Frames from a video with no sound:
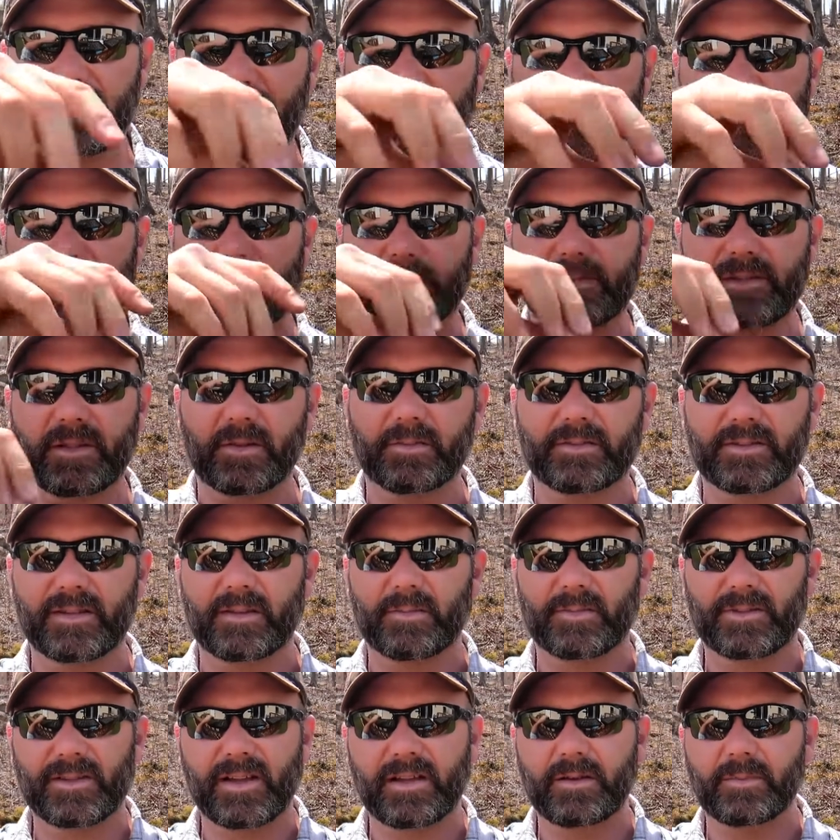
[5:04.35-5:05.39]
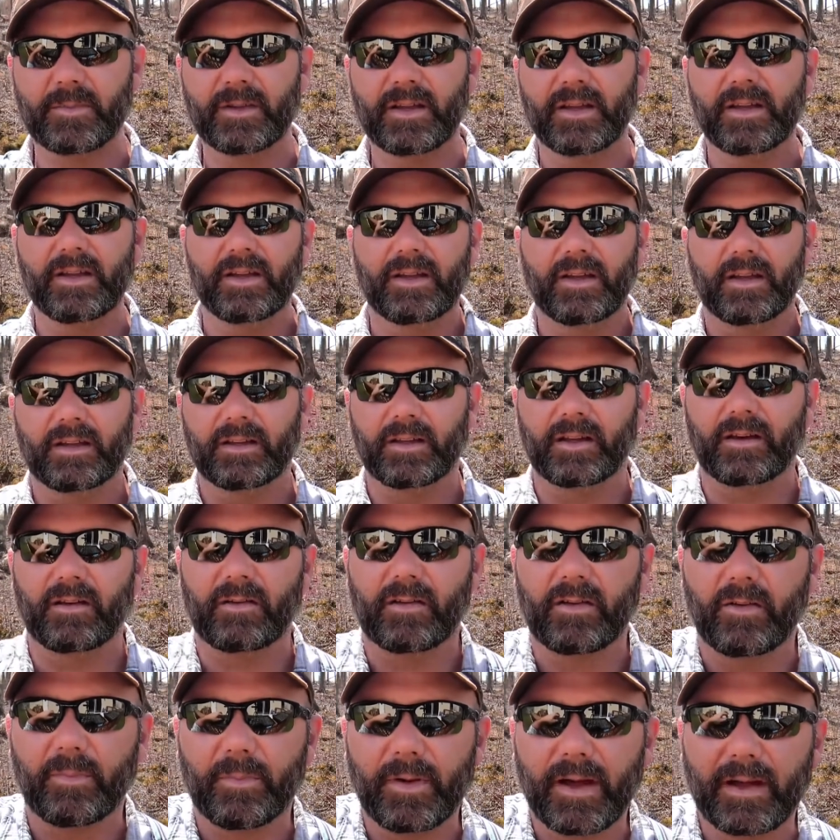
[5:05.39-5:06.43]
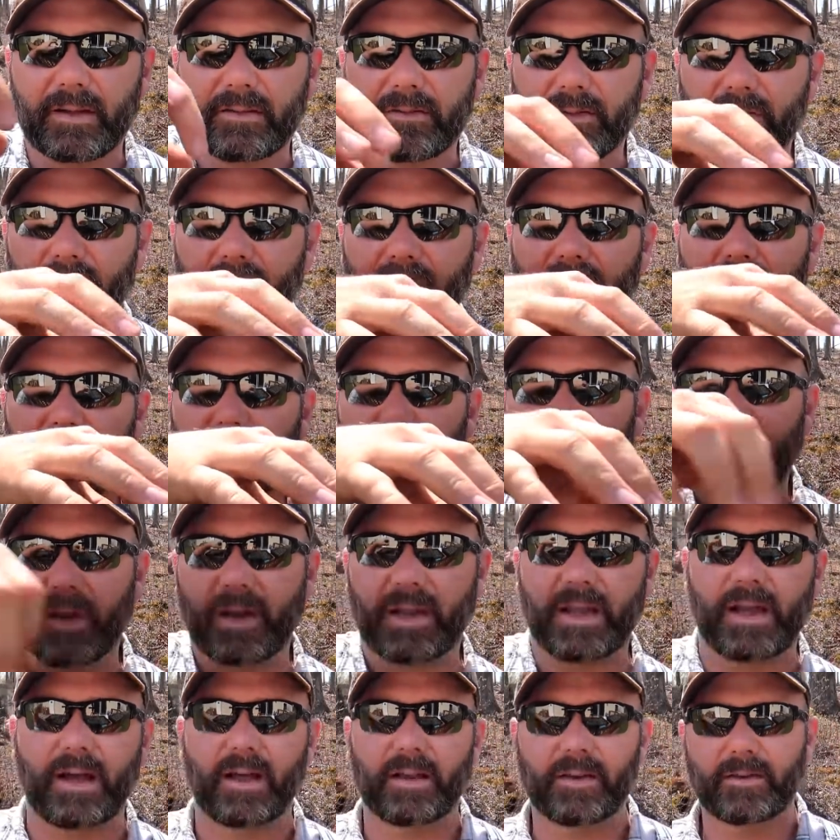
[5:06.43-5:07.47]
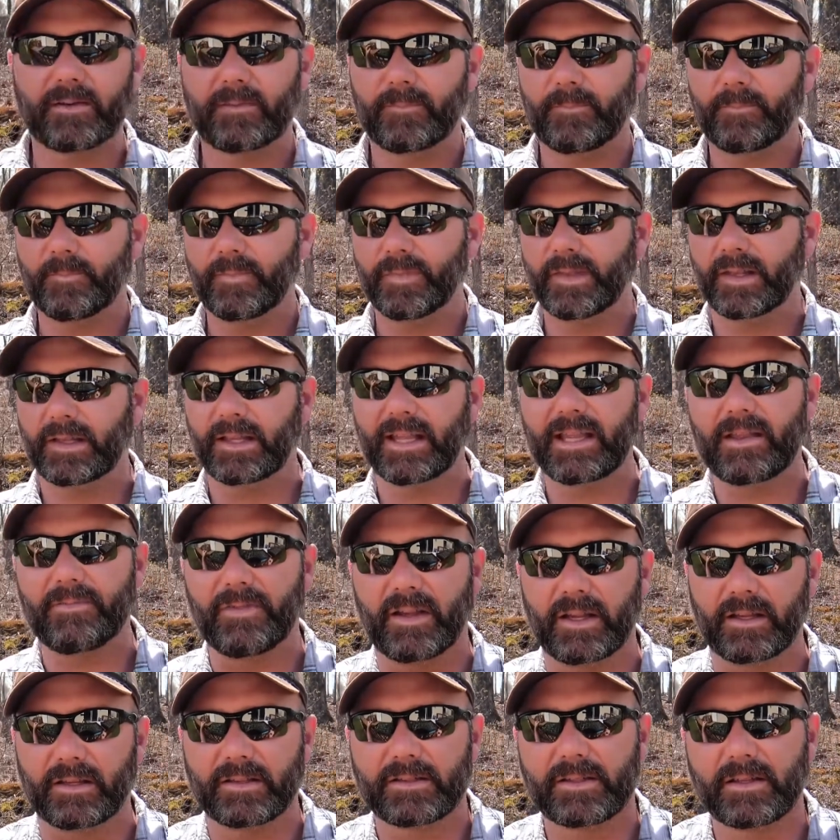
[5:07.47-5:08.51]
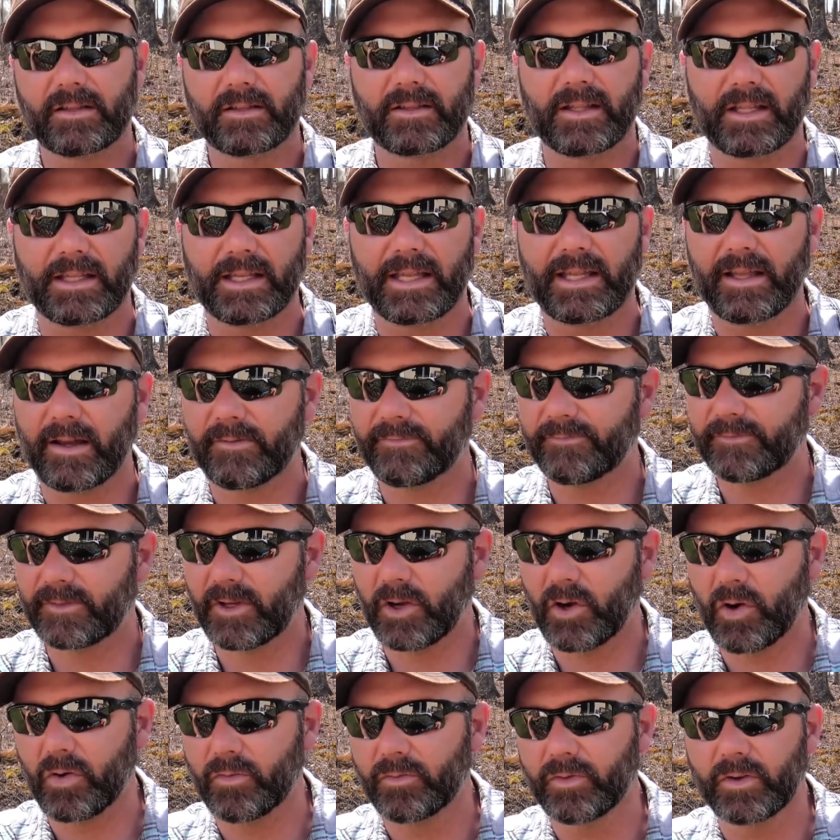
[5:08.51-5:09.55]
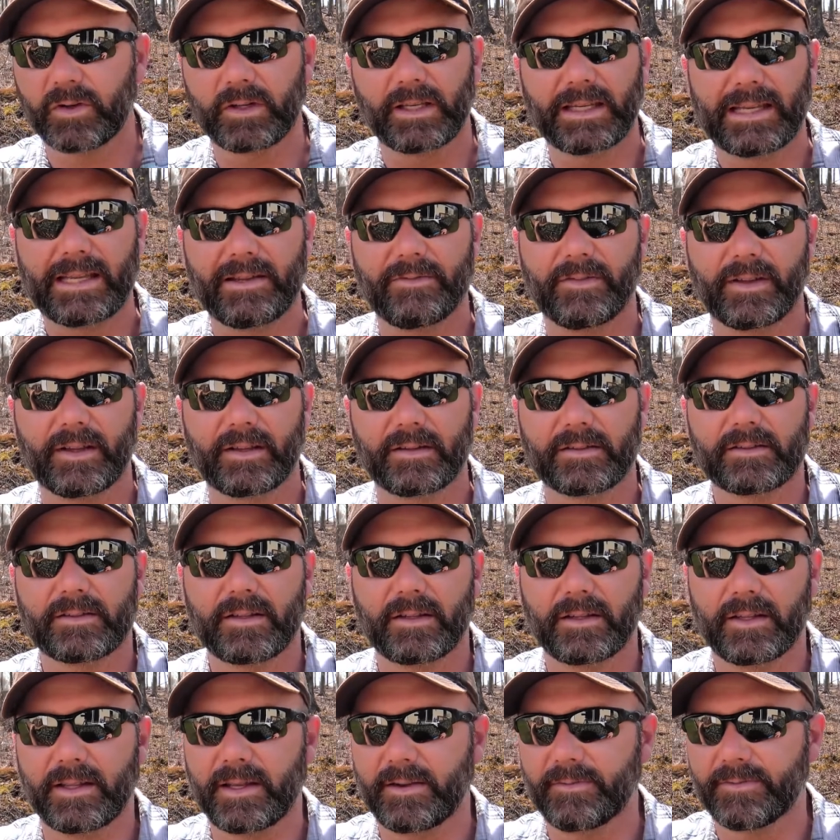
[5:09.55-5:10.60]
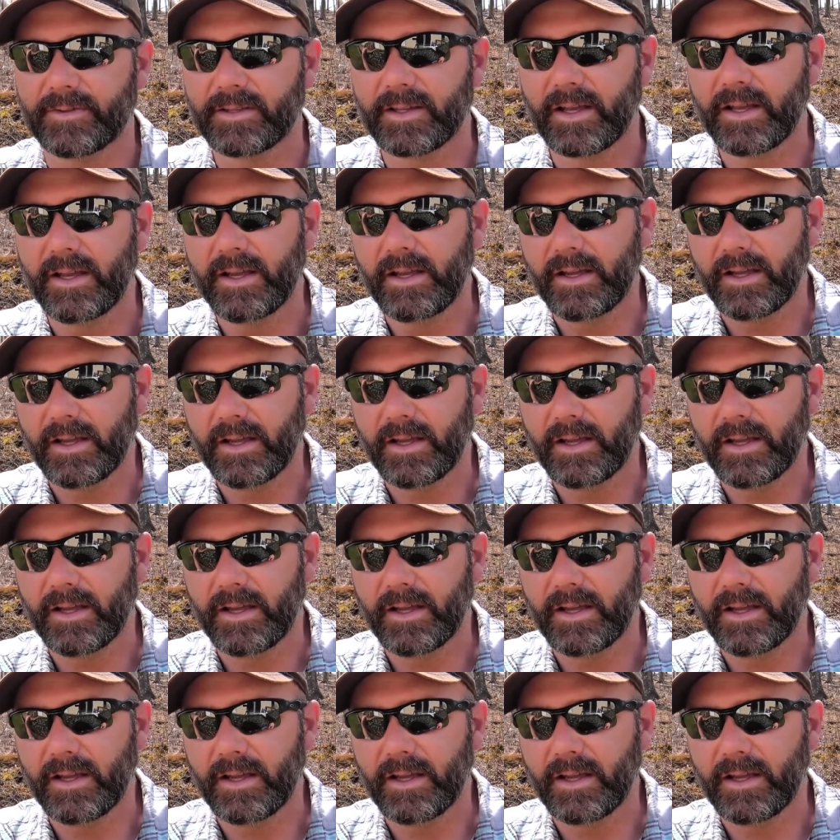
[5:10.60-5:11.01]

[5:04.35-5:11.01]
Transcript: snip, snip, snip, snip, snip, and then I'll go back through and pick out the leavings, the leftover leavings, the leaves.